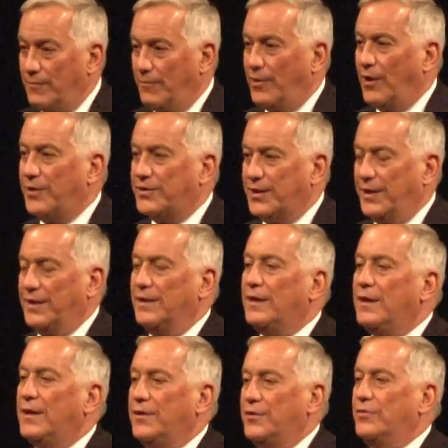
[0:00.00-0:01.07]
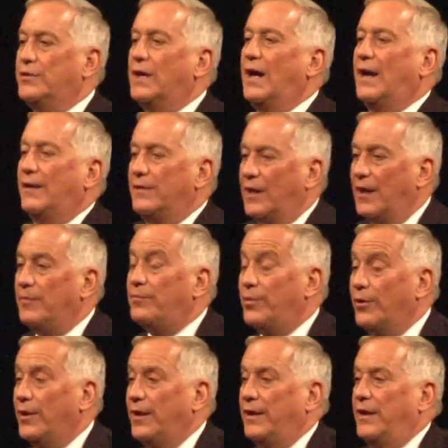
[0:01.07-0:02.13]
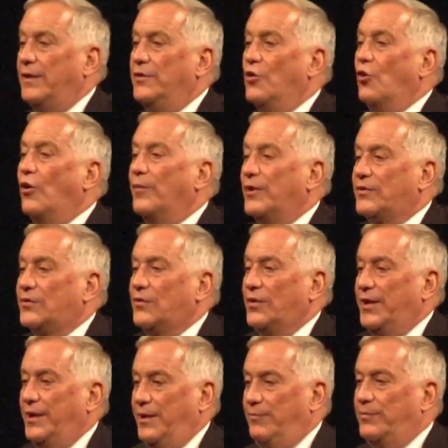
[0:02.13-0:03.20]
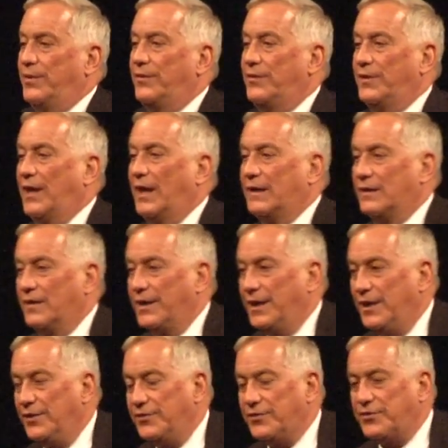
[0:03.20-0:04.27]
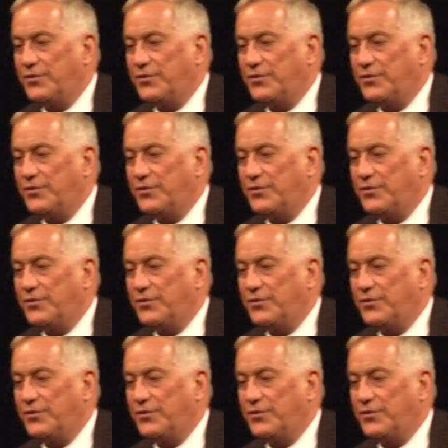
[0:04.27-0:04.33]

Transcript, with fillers: marching, you get a pretty enormous leap that leads